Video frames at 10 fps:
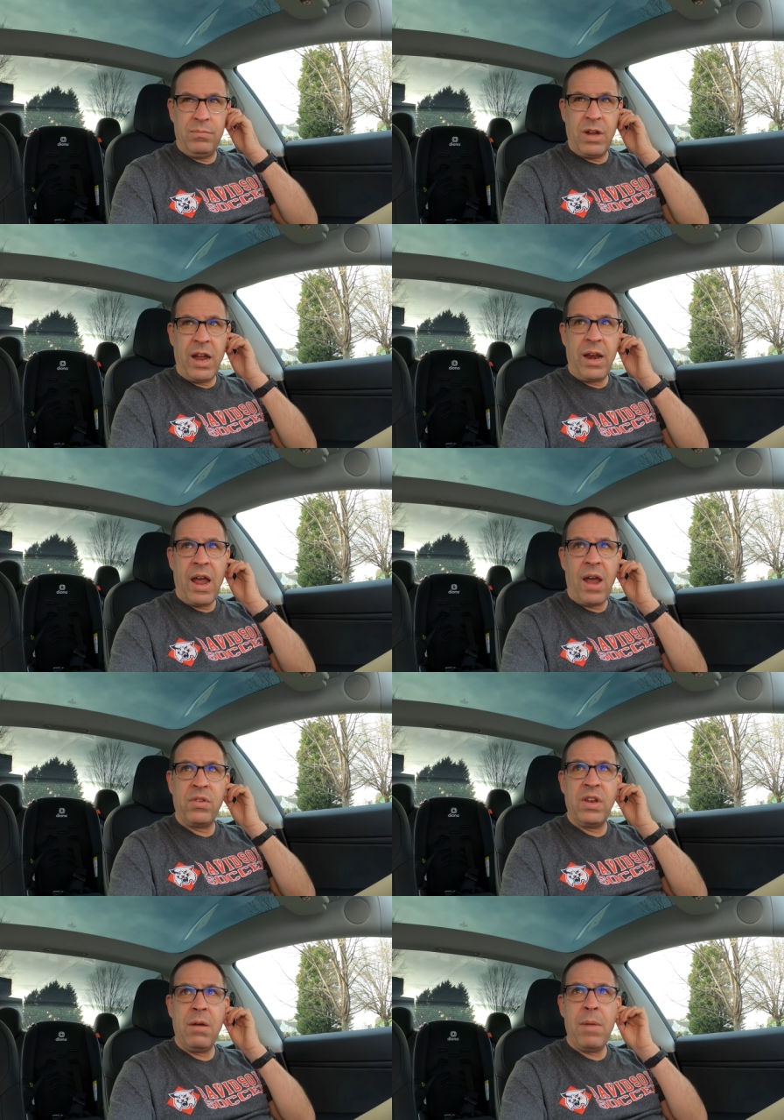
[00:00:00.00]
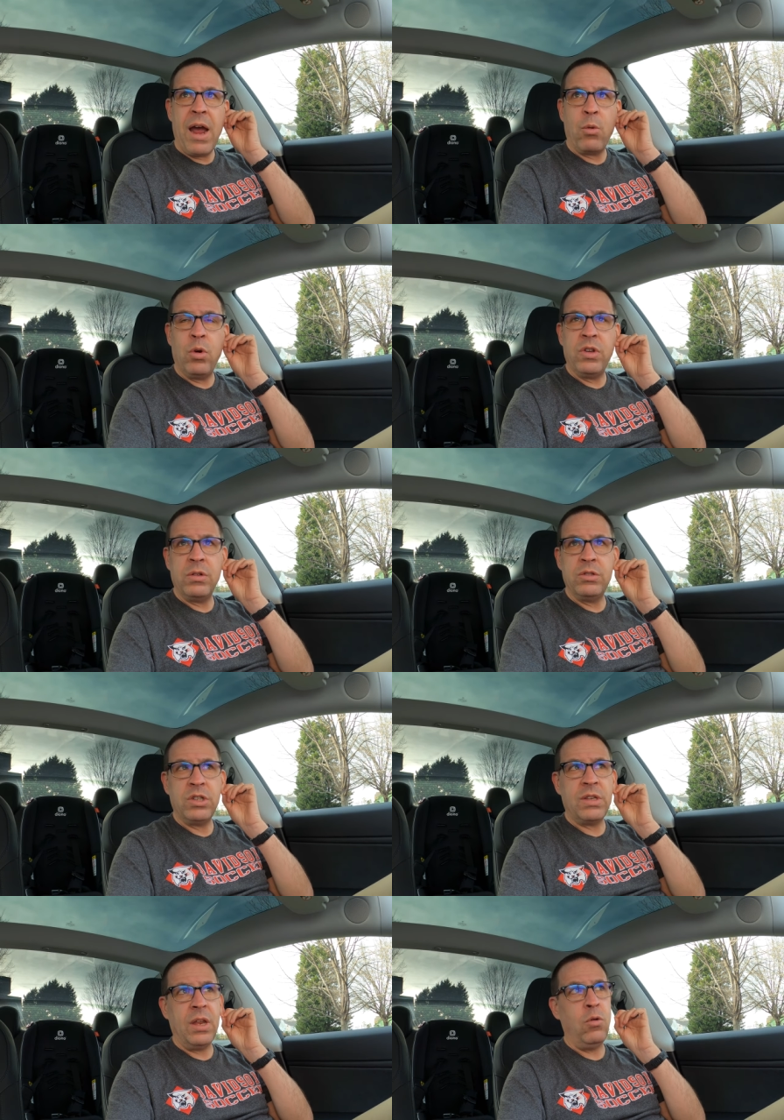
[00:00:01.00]
kind of half step backwards on
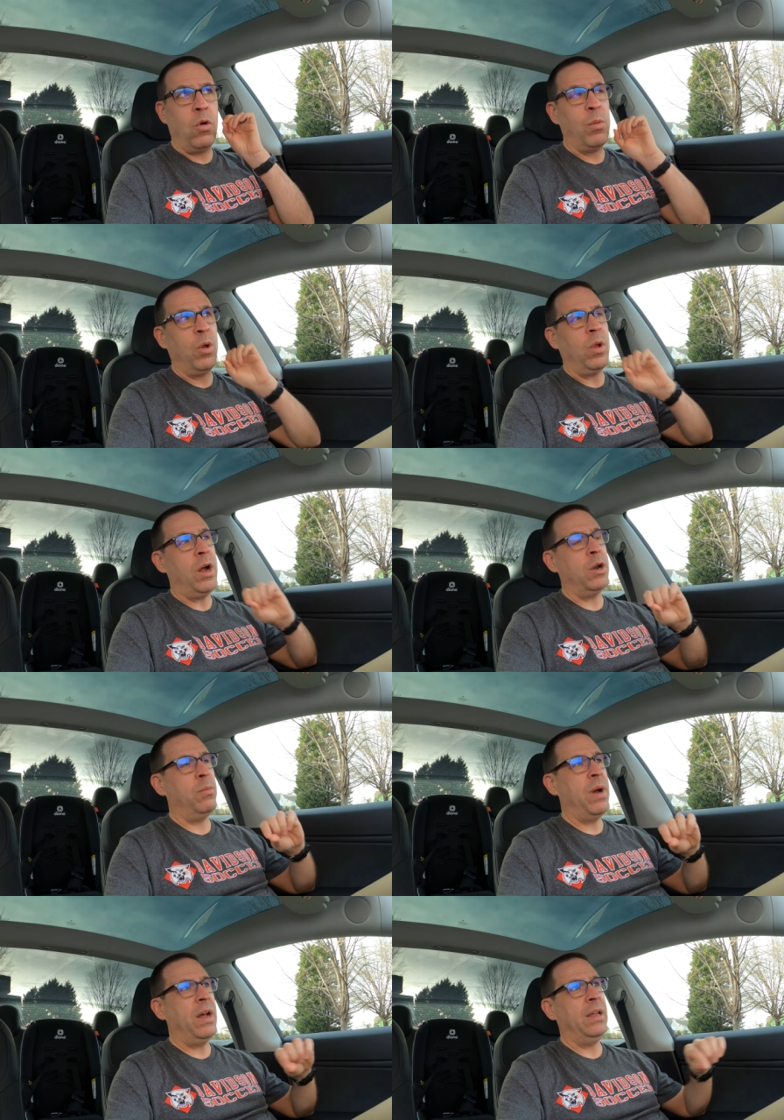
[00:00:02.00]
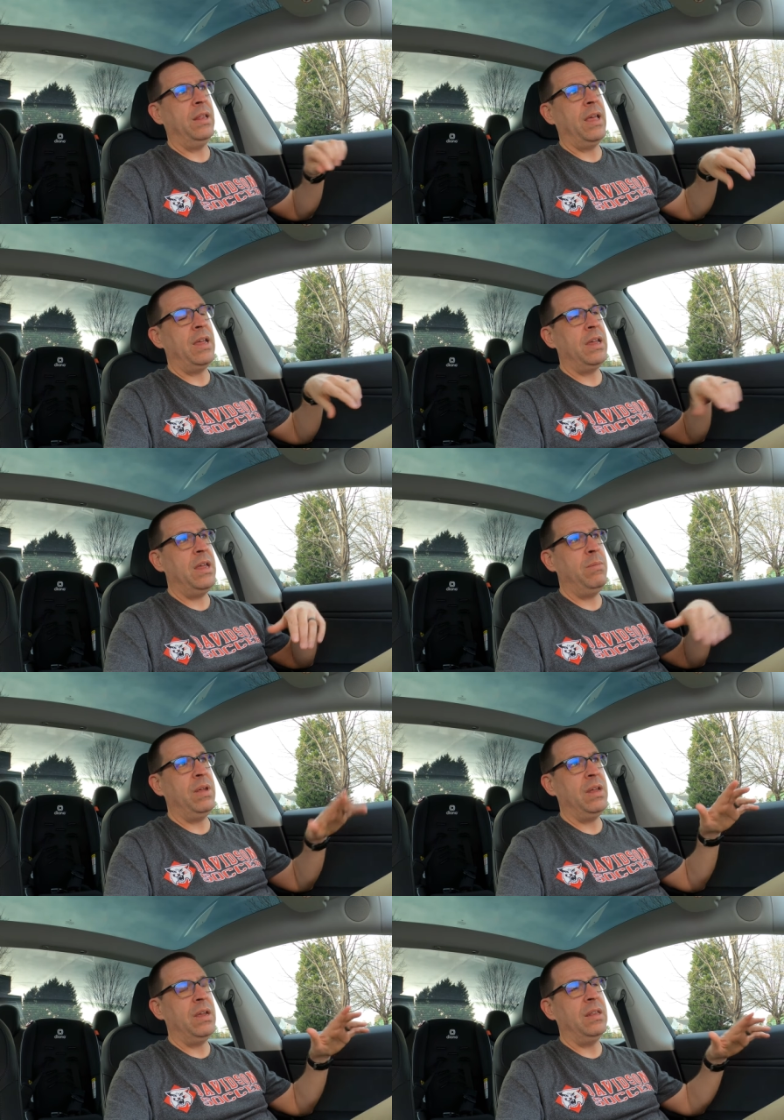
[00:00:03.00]
just the normal autopilot lane
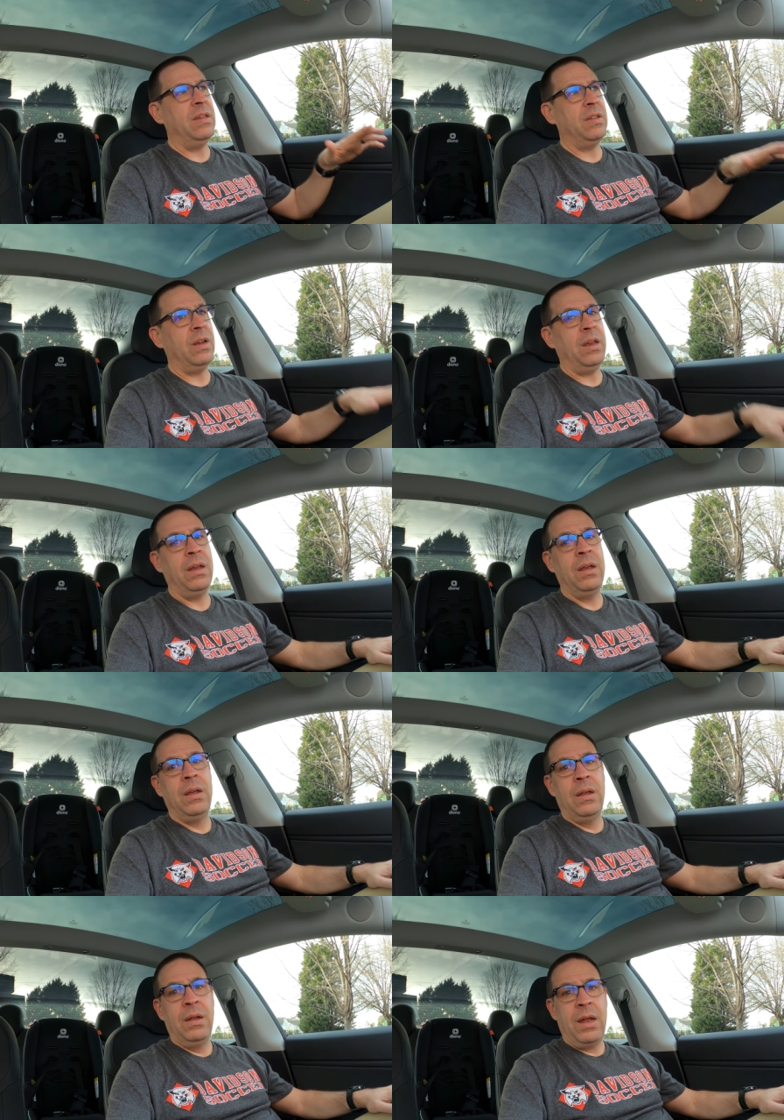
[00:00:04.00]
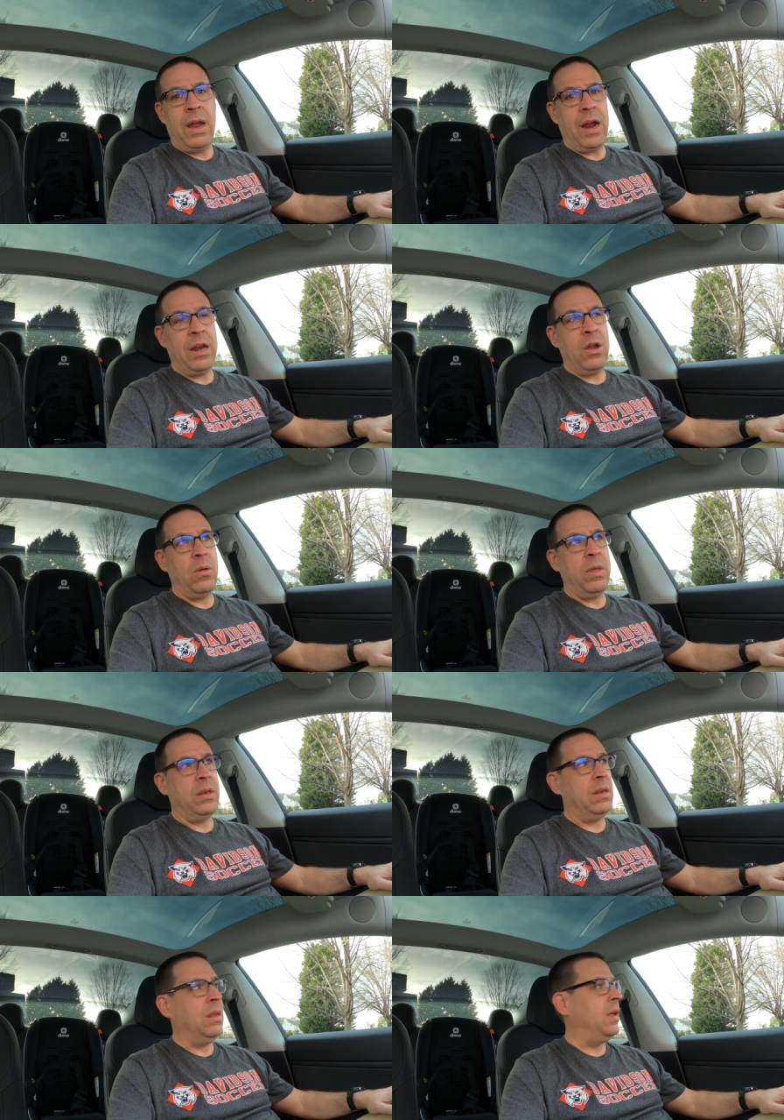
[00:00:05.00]
keeping in the city and I know
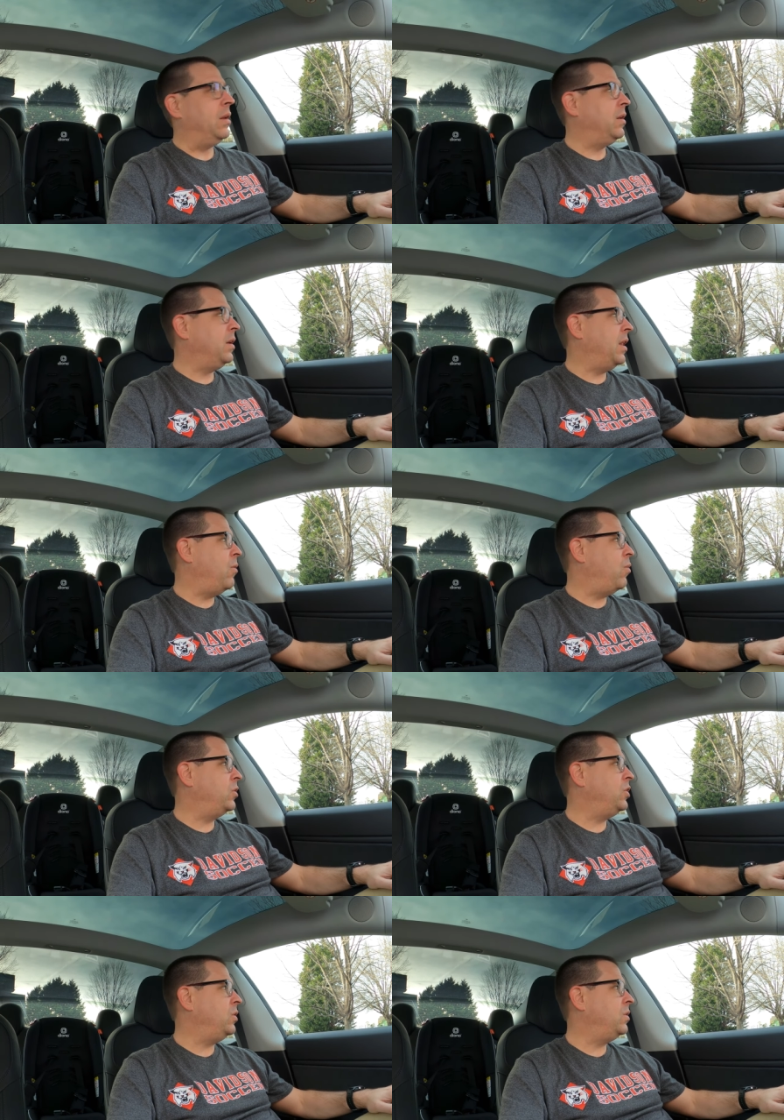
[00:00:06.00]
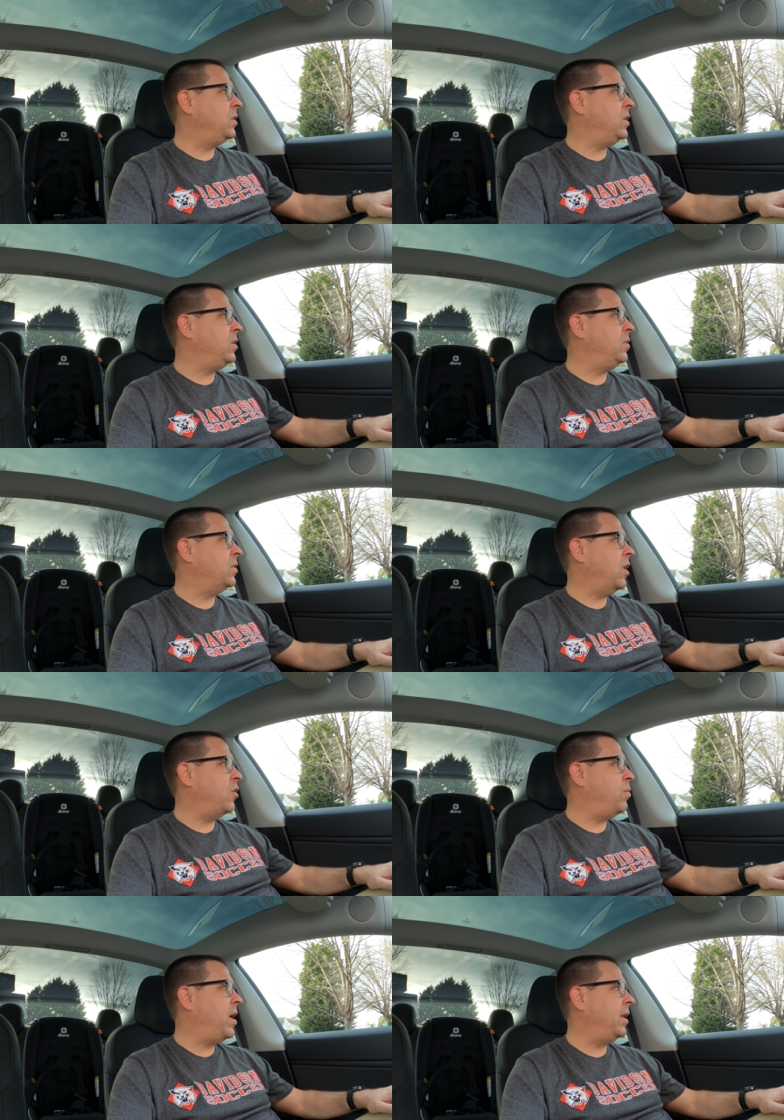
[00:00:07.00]
that that they want you to use
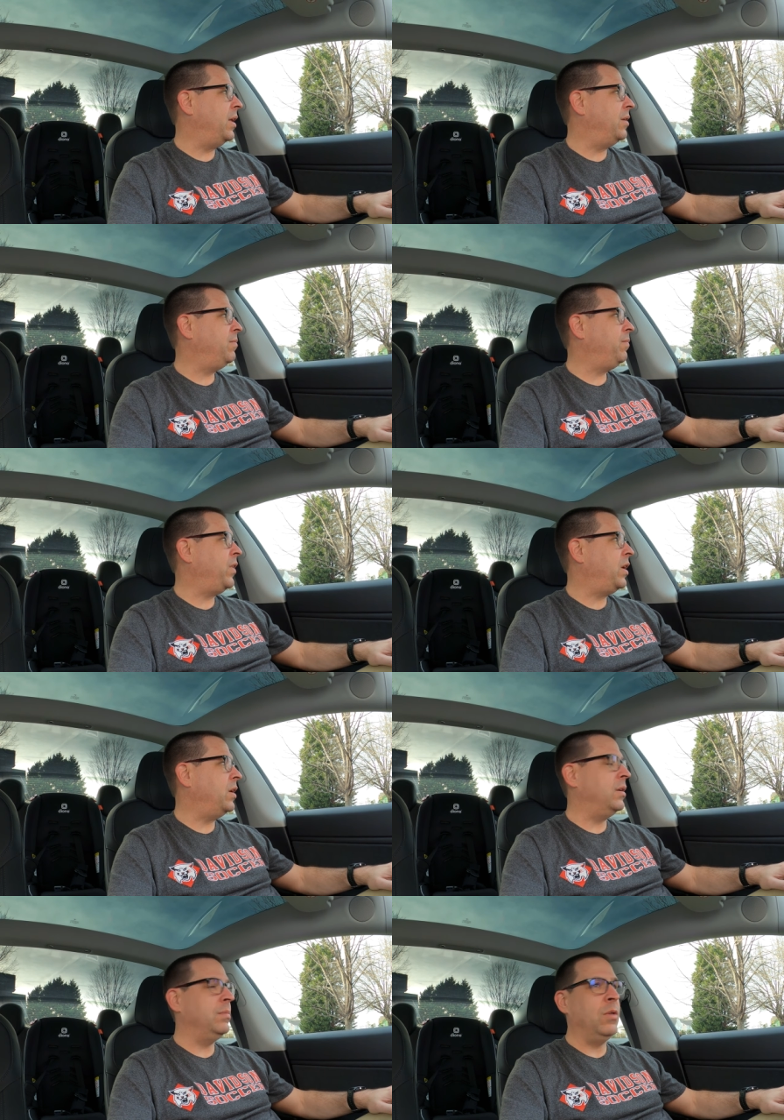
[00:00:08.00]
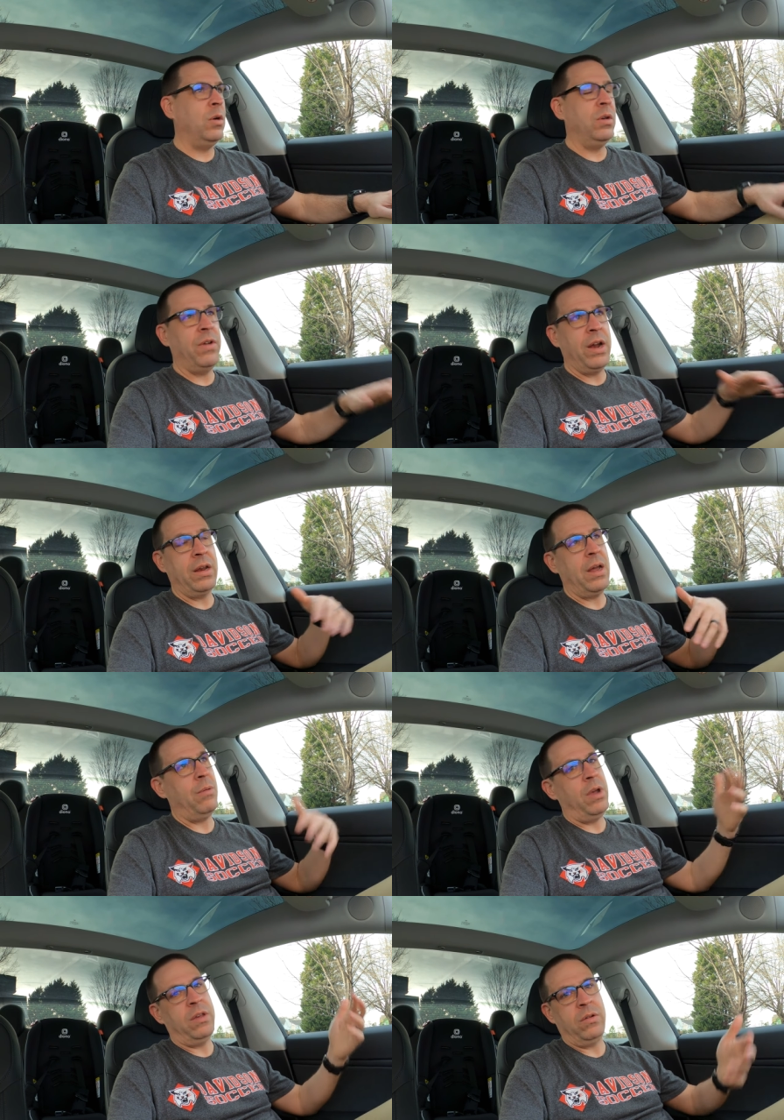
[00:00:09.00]
autopilot um, on divided
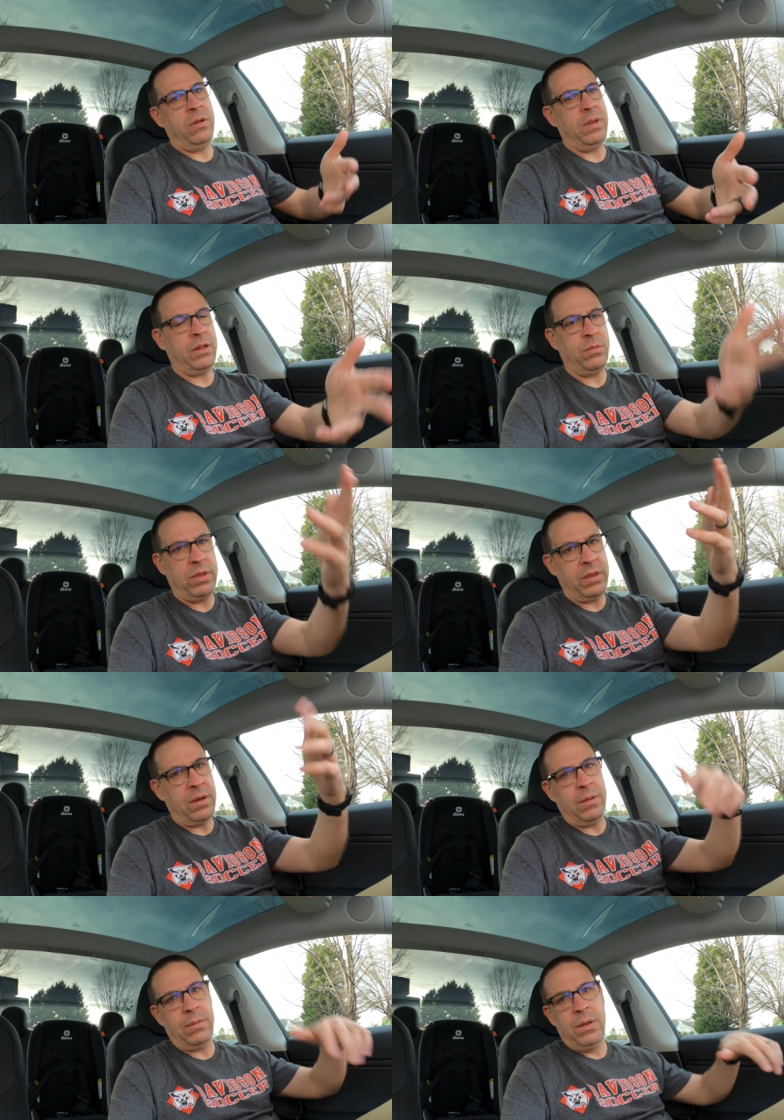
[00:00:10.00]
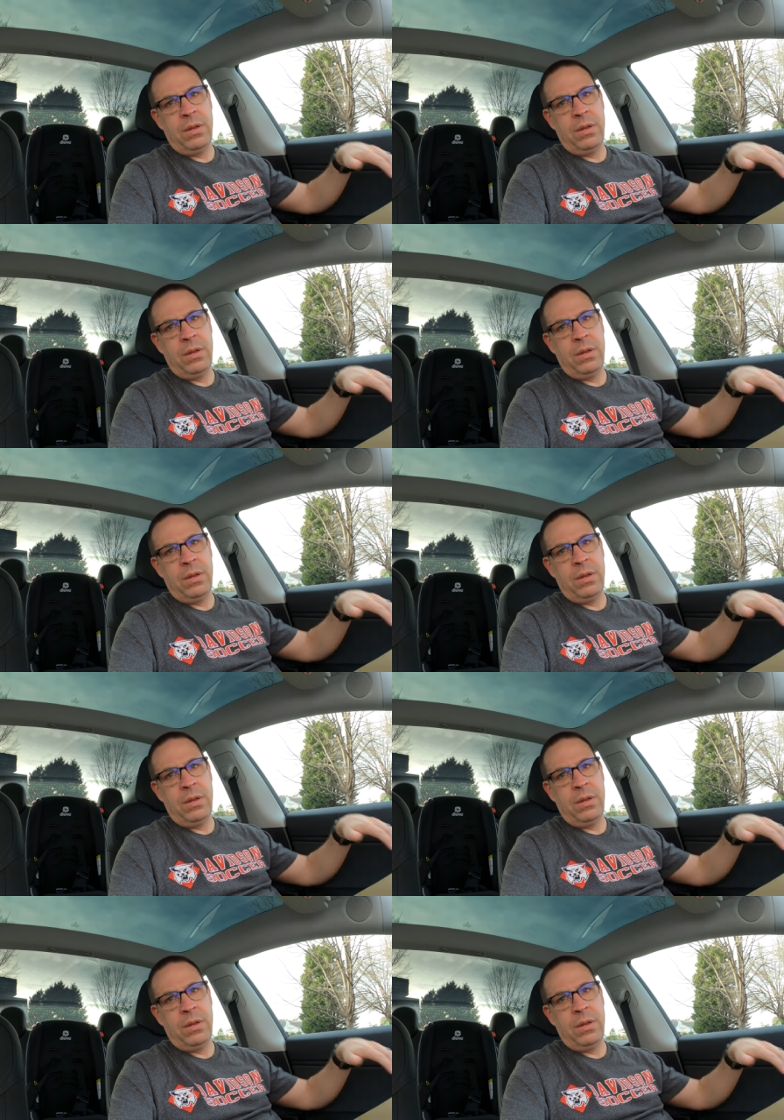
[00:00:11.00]
highways, or that's what the